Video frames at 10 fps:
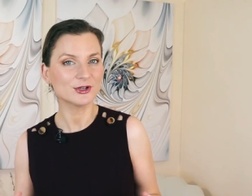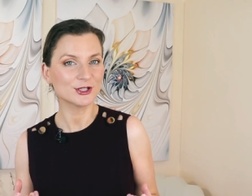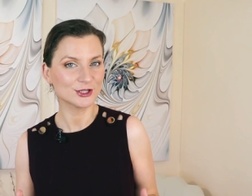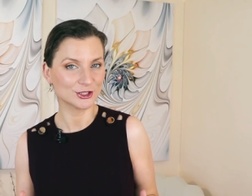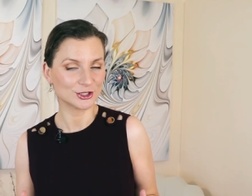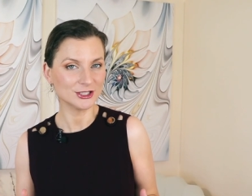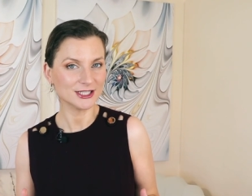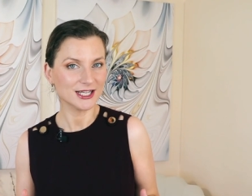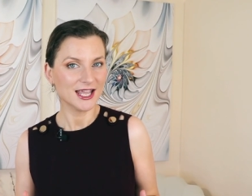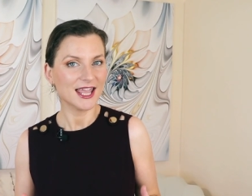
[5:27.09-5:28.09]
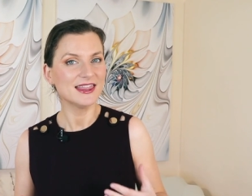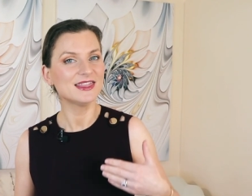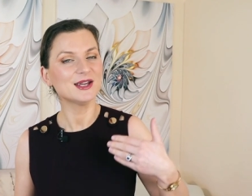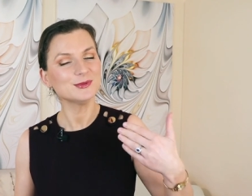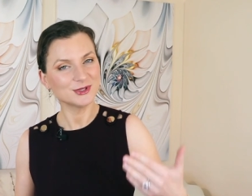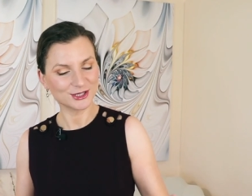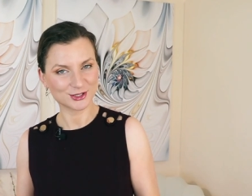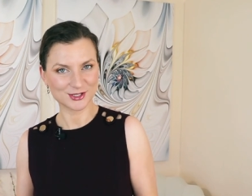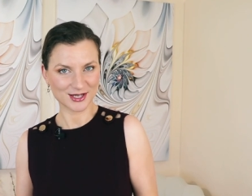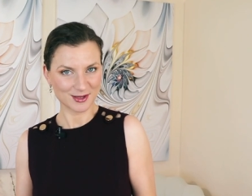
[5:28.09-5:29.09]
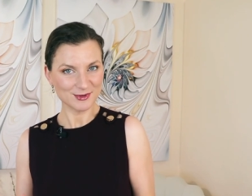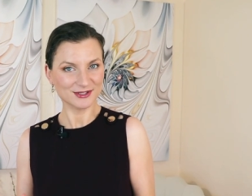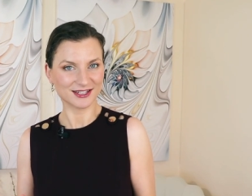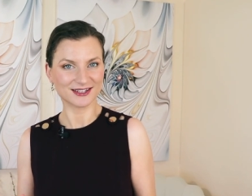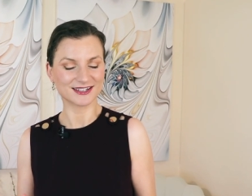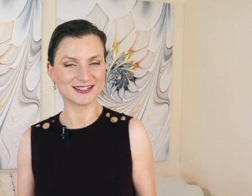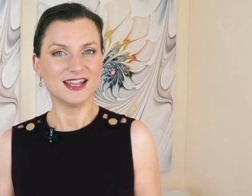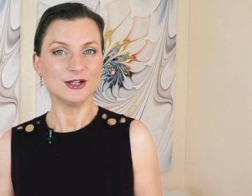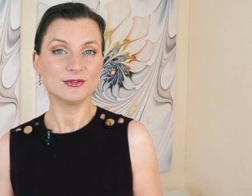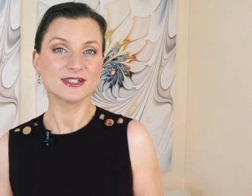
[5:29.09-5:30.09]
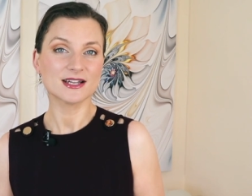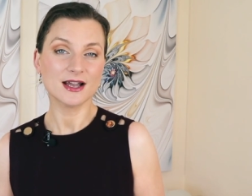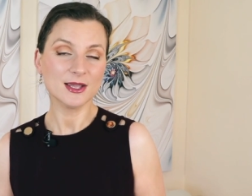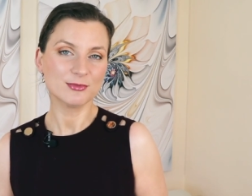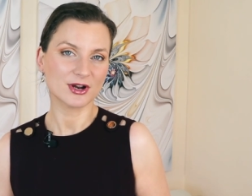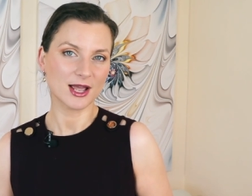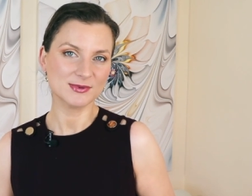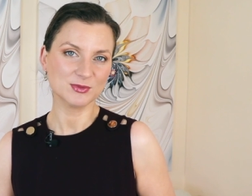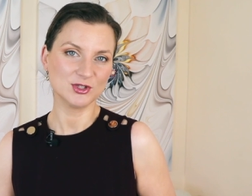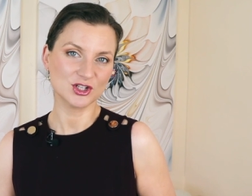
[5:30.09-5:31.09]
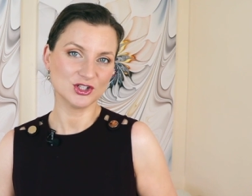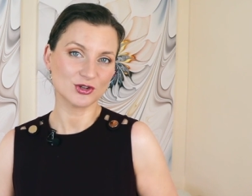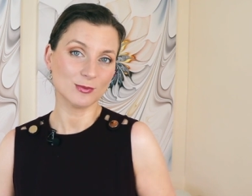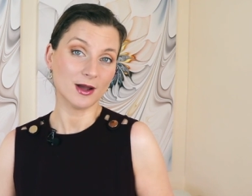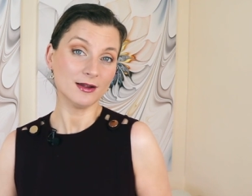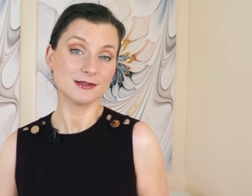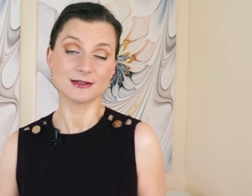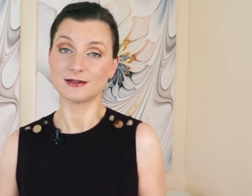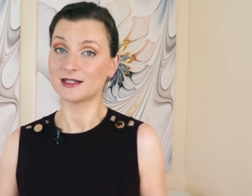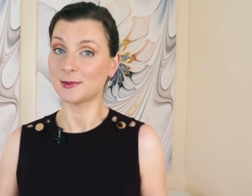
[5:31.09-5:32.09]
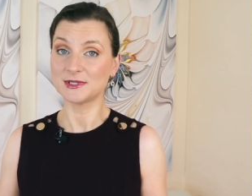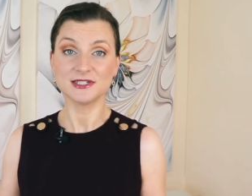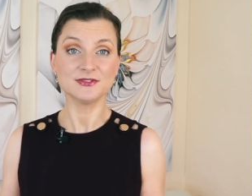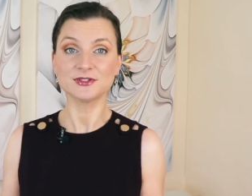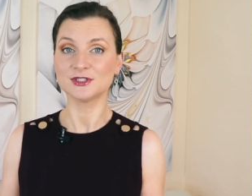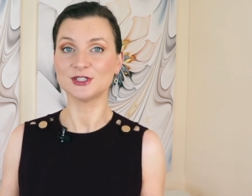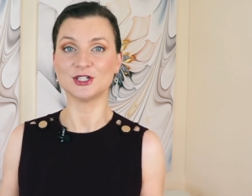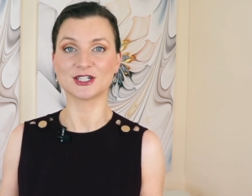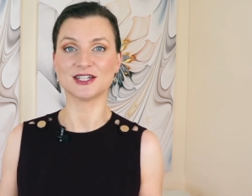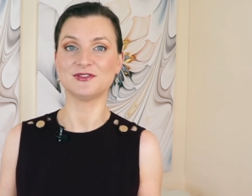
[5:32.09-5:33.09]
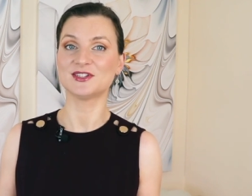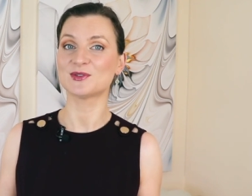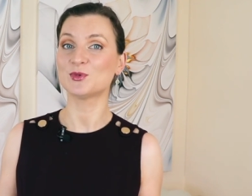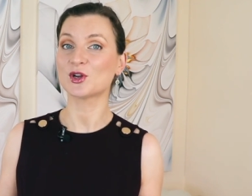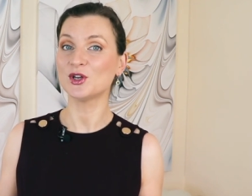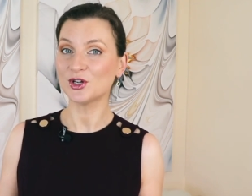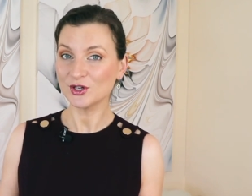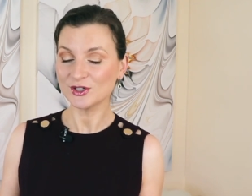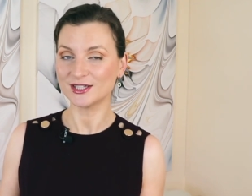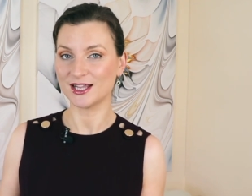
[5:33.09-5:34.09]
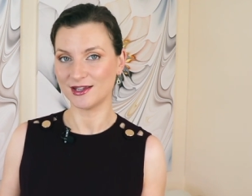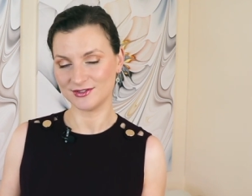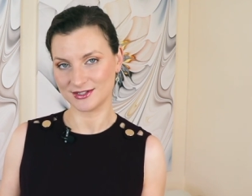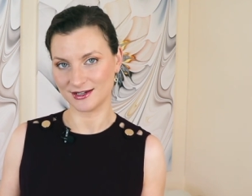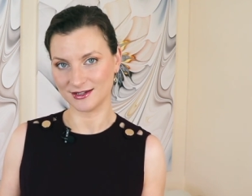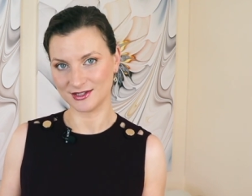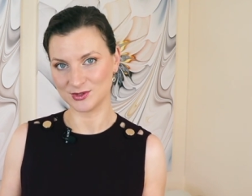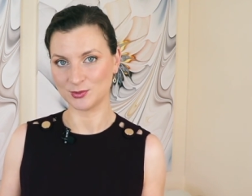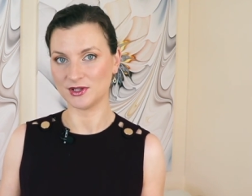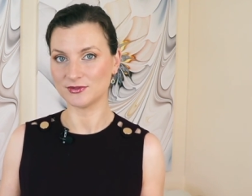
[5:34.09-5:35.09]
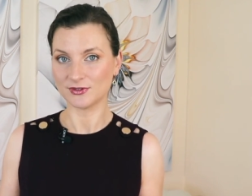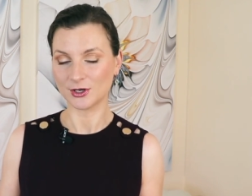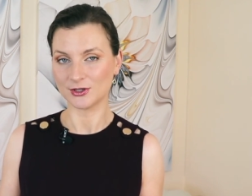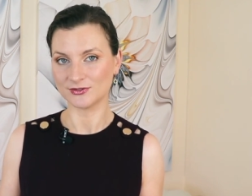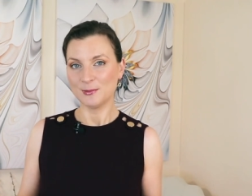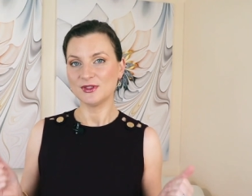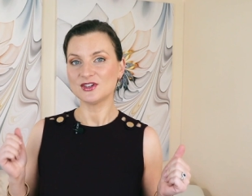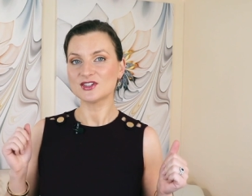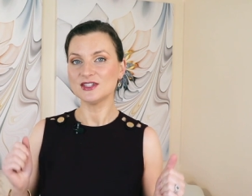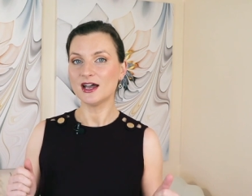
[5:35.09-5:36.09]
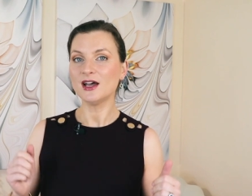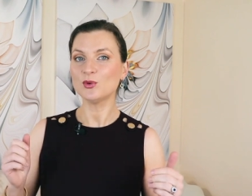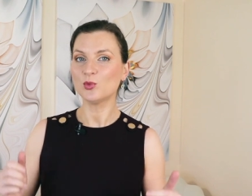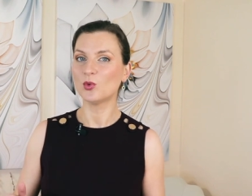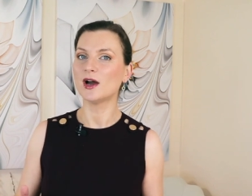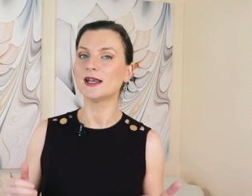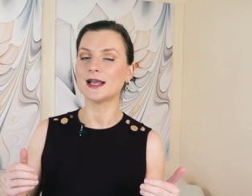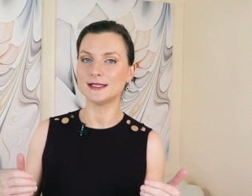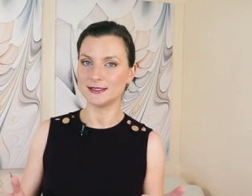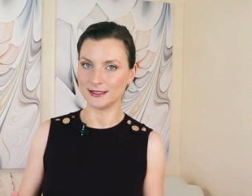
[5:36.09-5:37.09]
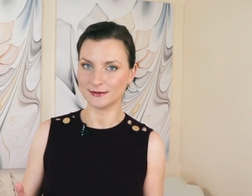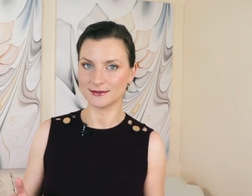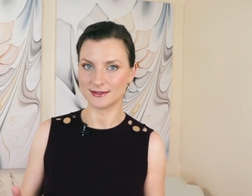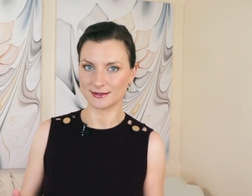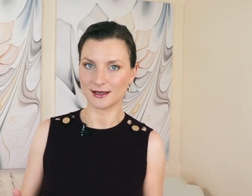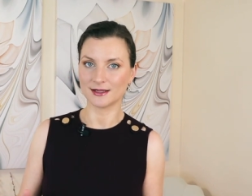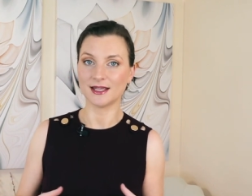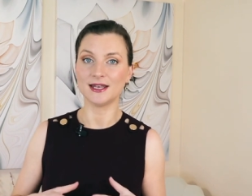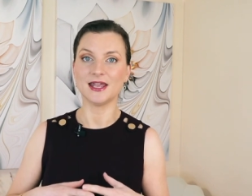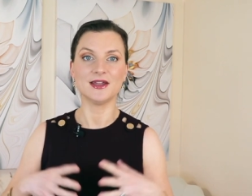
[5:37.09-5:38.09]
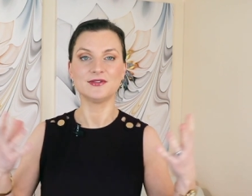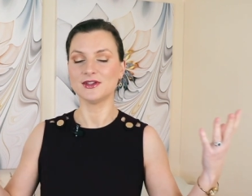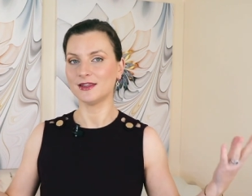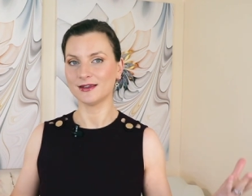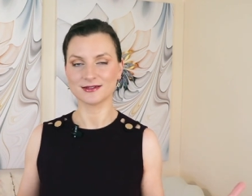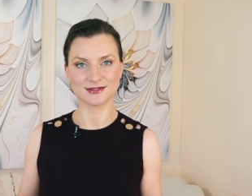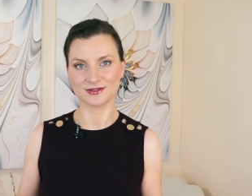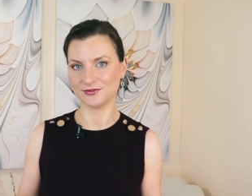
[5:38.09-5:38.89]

for a look, and then we learn to emulate it. And over time, perhaps we change our minds and adopt a different look that fits a more current lifestyle as we evolve. But there's not one ideal style and everything else is